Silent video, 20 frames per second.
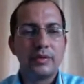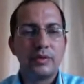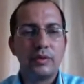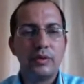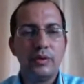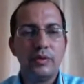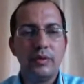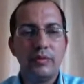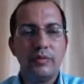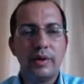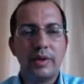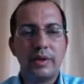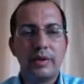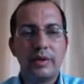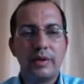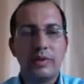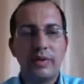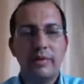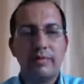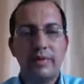So
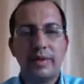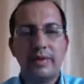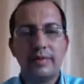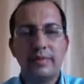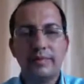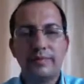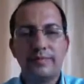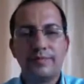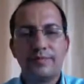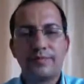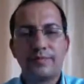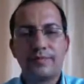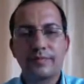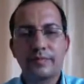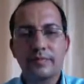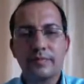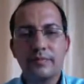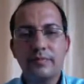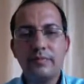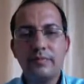what you have done,
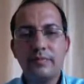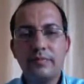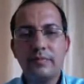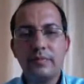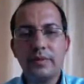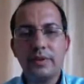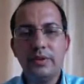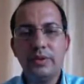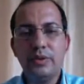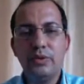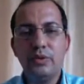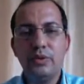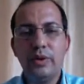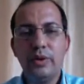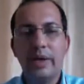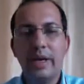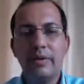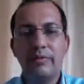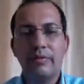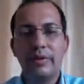
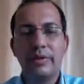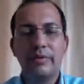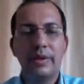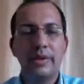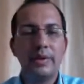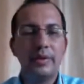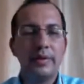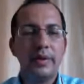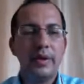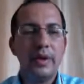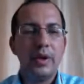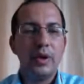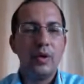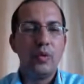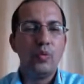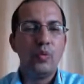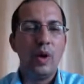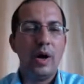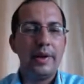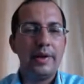you have given
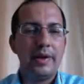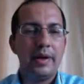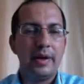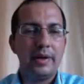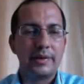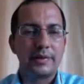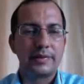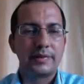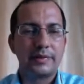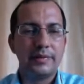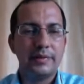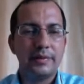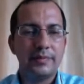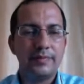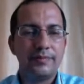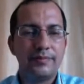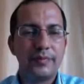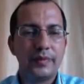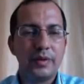1 hertz. No?